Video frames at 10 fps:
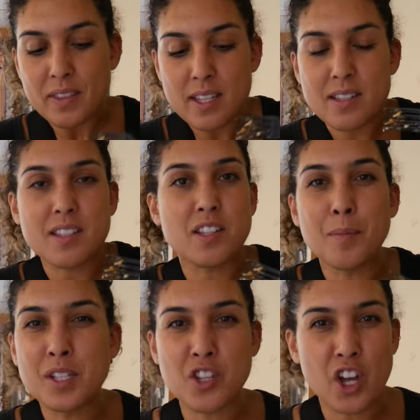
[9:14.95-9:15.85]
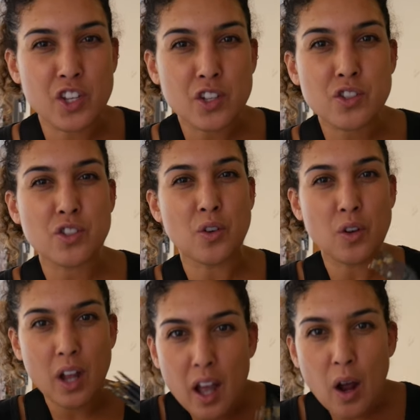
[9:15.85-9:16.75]
This, some lasagnas,
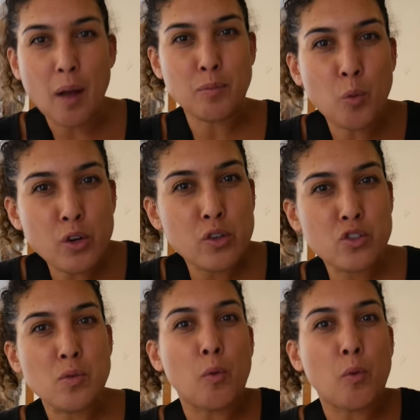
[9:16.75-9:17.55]
I'm more used